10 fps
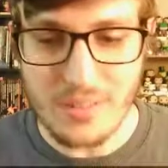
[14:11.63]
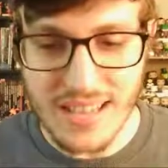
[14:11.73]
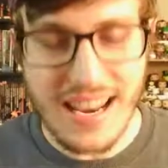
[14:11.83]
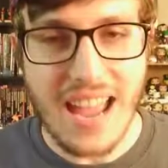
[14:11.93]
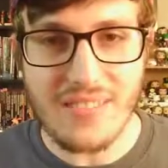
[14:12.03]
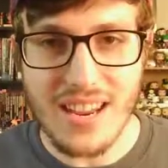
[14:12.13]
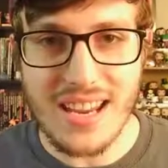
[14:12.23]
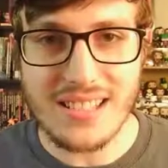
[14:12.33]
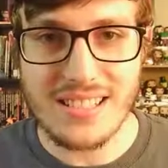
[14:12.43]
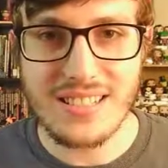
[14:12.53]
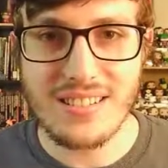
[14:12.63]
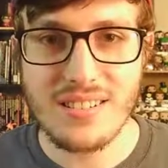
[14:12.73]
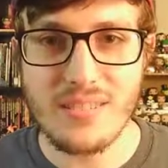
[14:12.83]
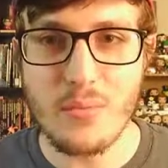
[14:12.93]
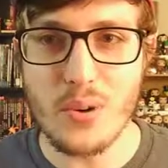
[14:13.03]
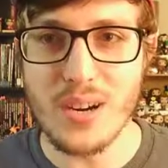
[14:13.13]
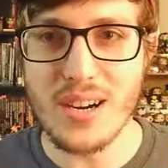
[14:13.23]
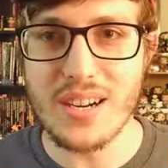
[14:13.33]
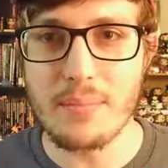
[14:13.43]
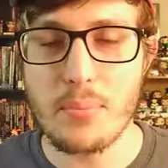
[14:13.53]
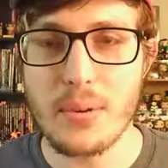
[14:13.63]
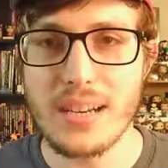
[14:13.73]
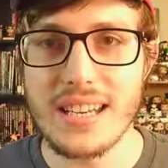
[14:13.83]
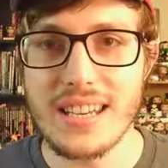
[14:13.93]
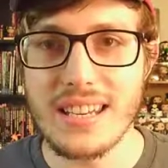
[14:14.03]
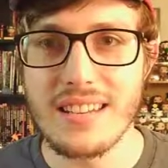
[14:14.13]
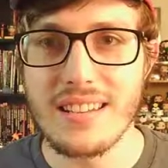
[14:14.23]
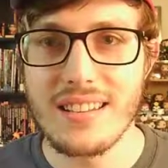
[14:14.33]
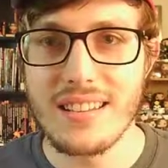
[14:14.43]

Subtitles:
did have Ace were pretty